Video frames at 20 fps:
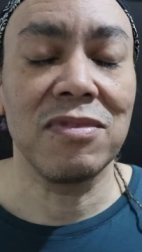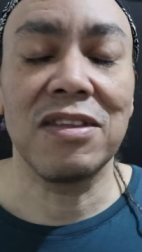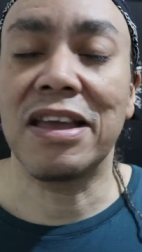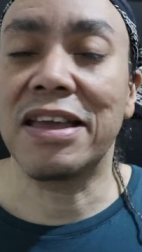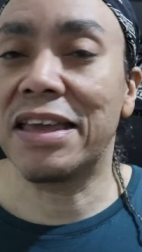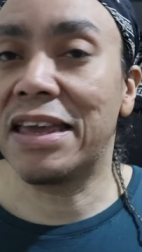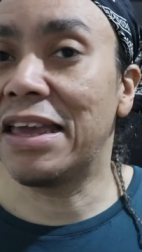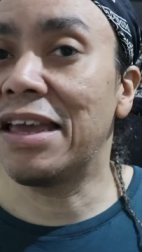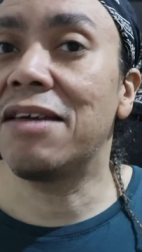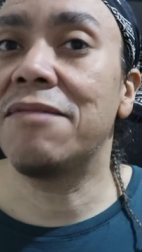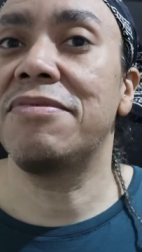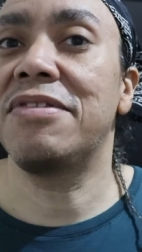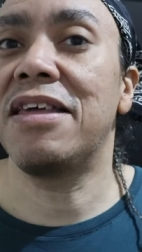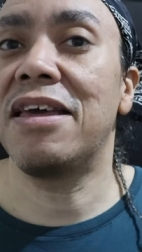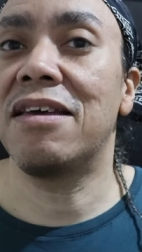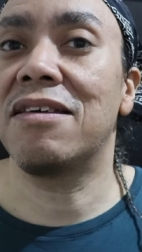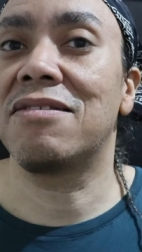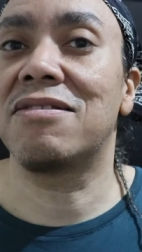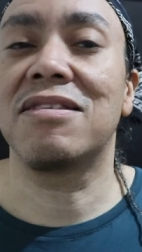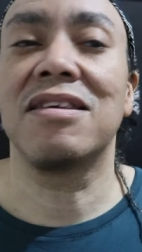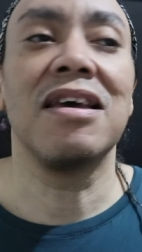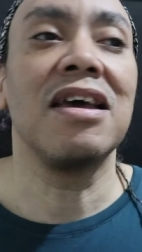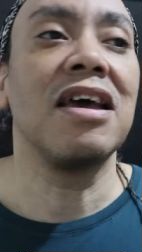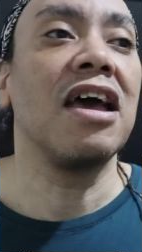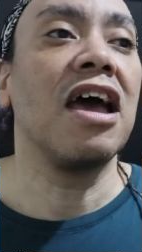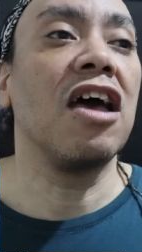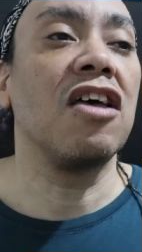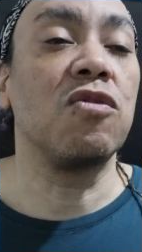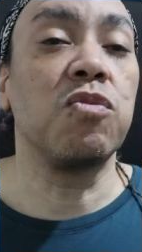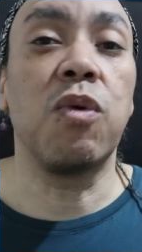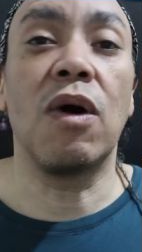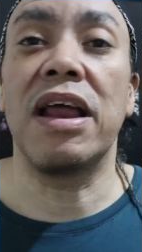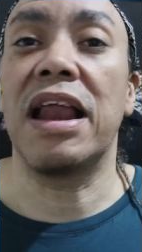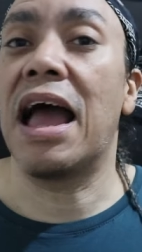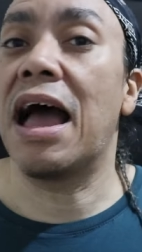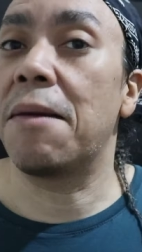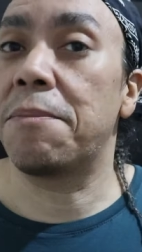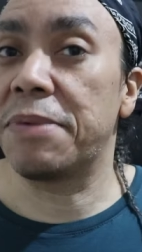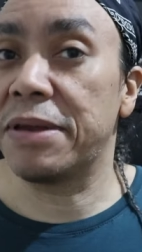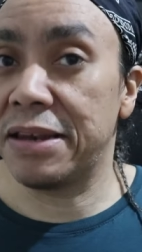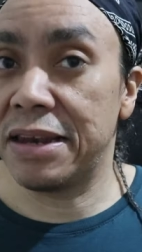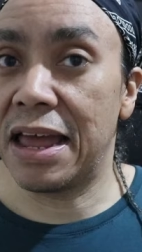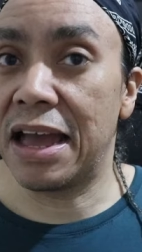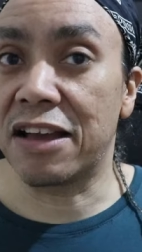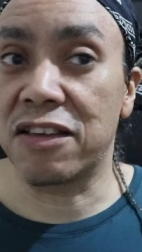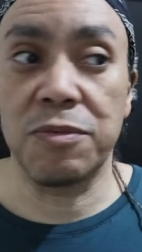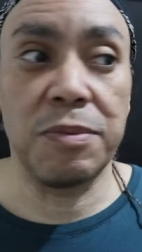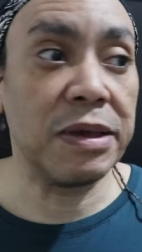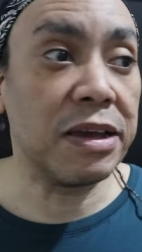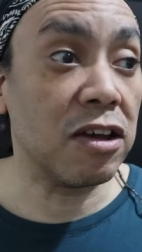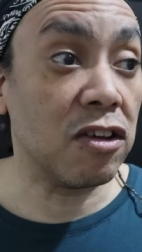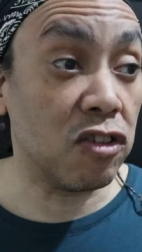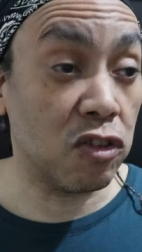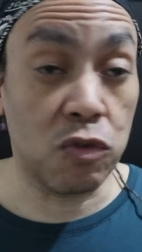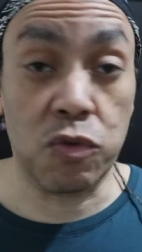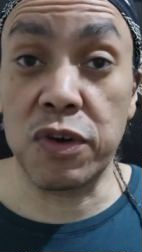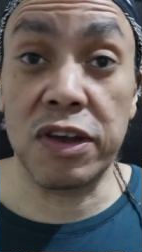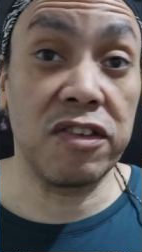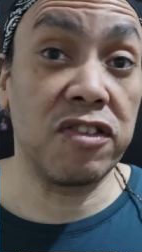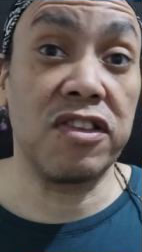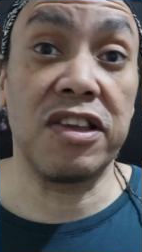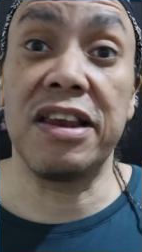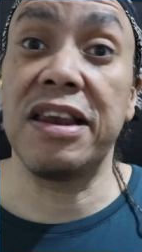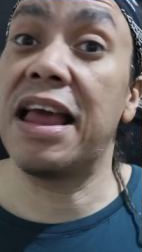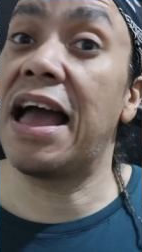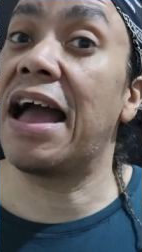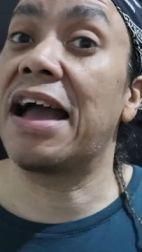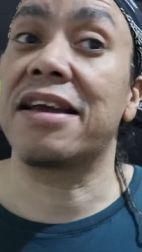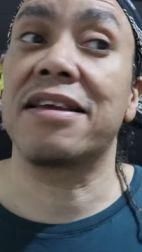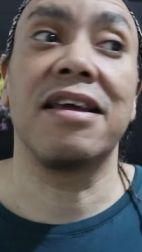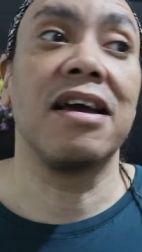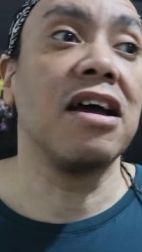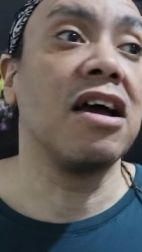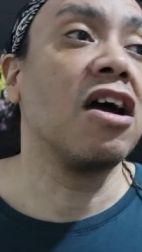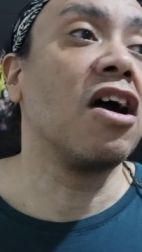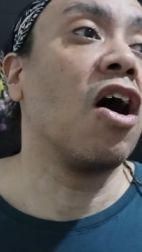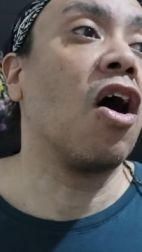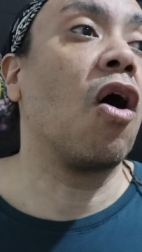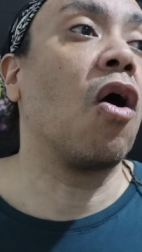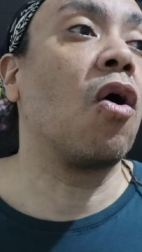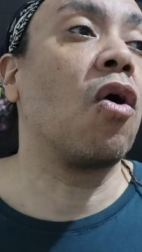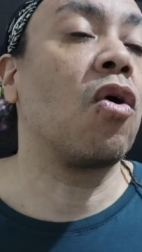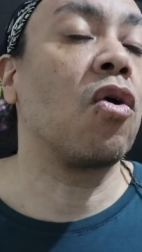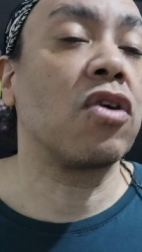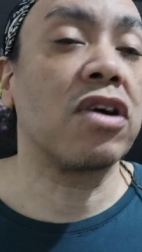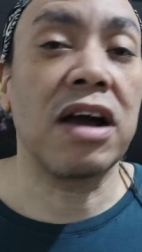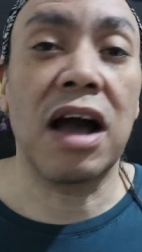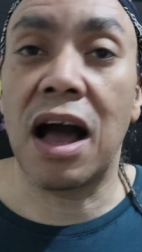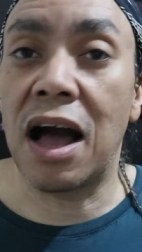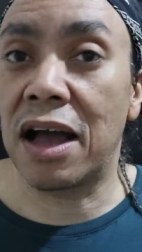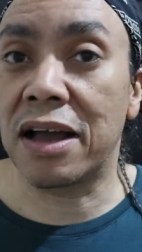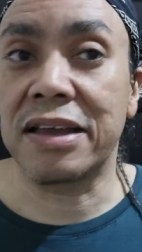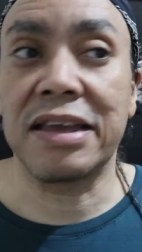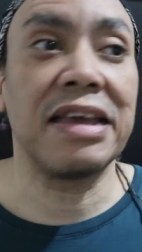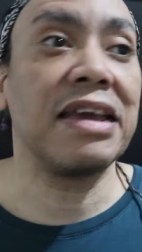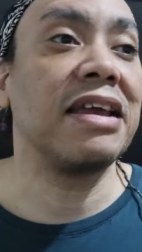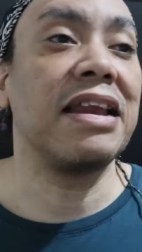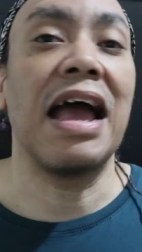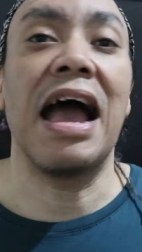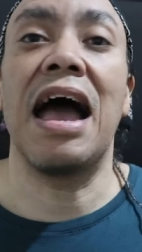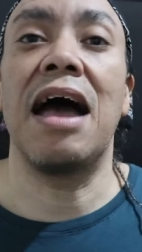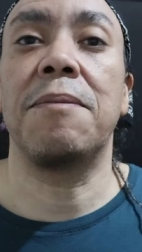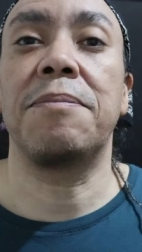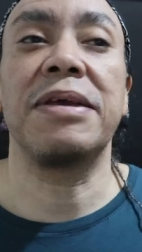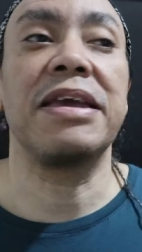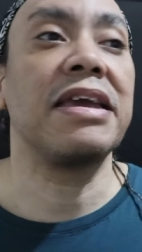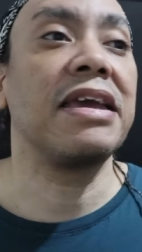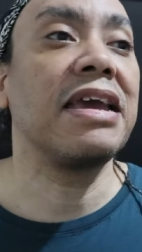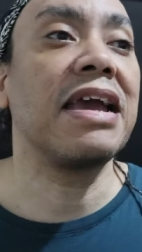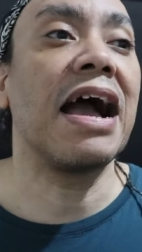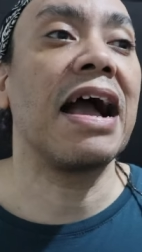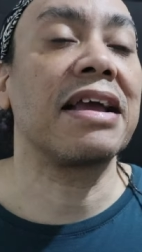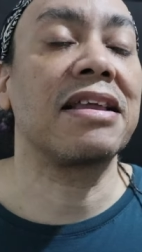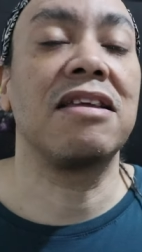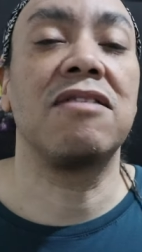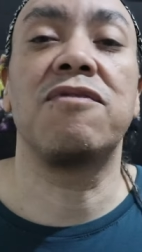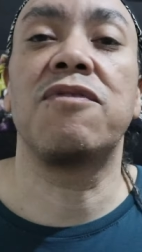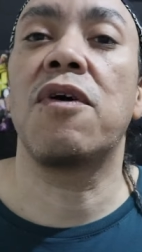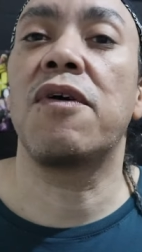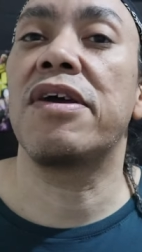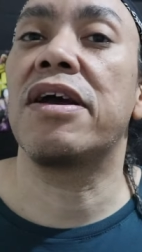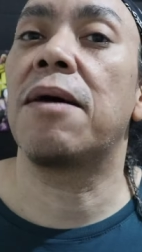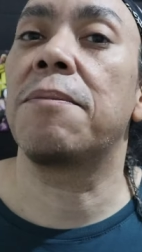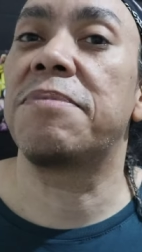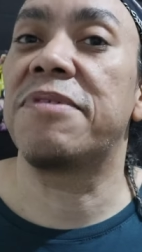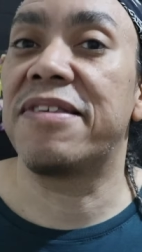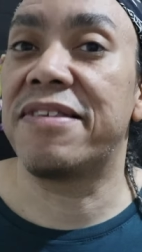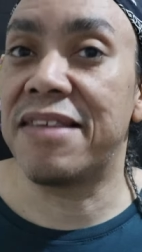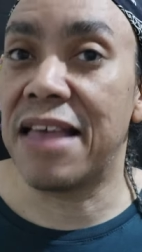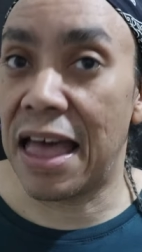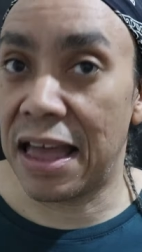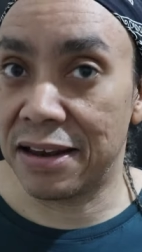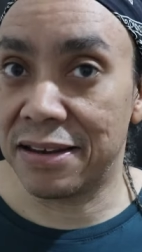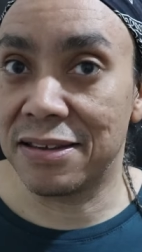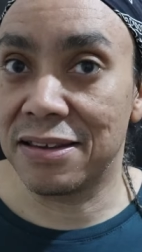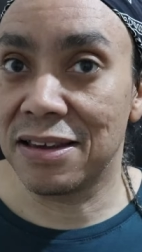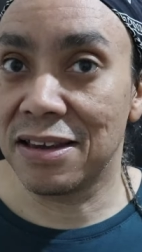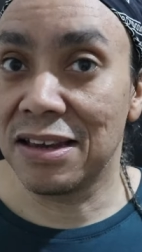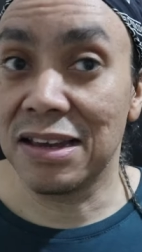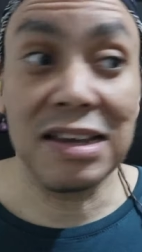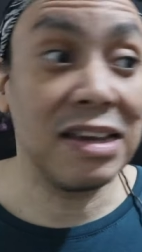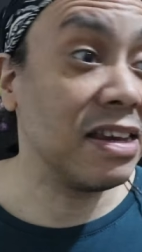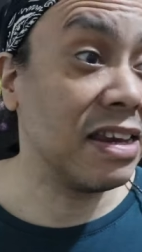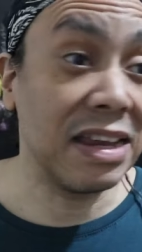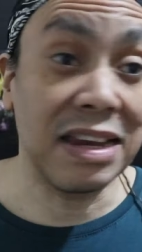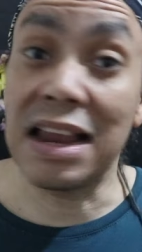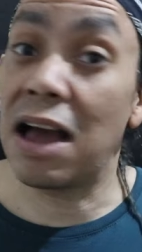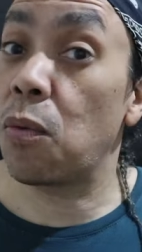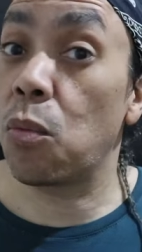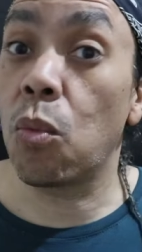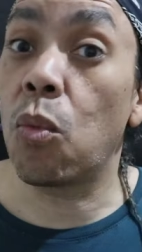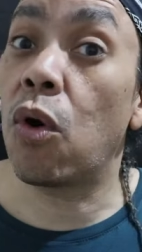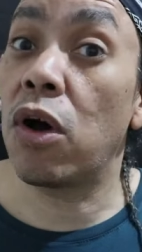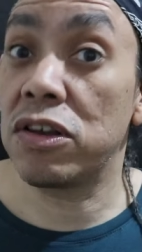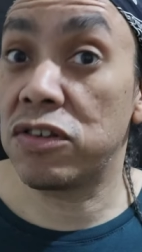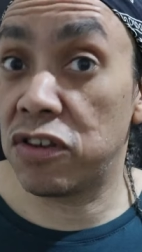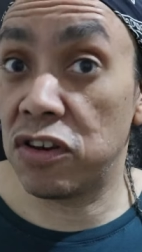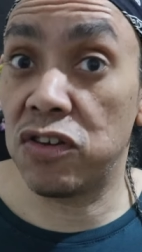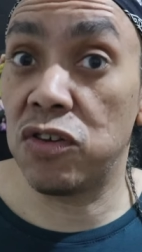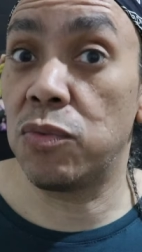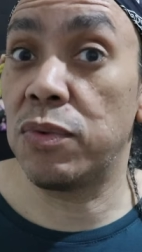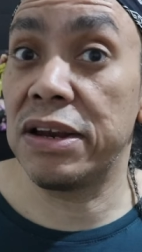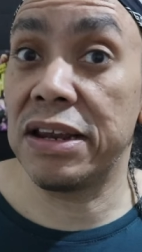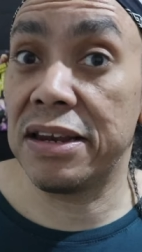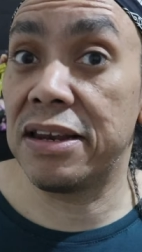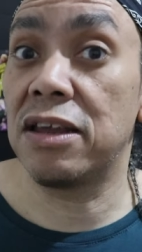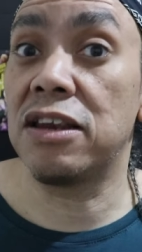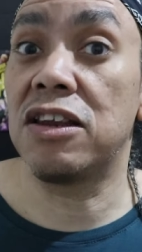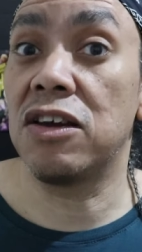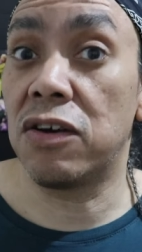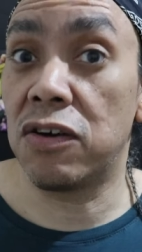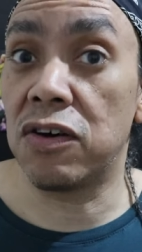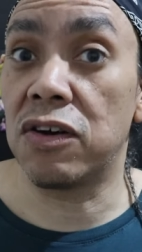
the key of this is what happened next because Chris didn't act all cocky and happy. He acted very upset. He did not want to do what he did to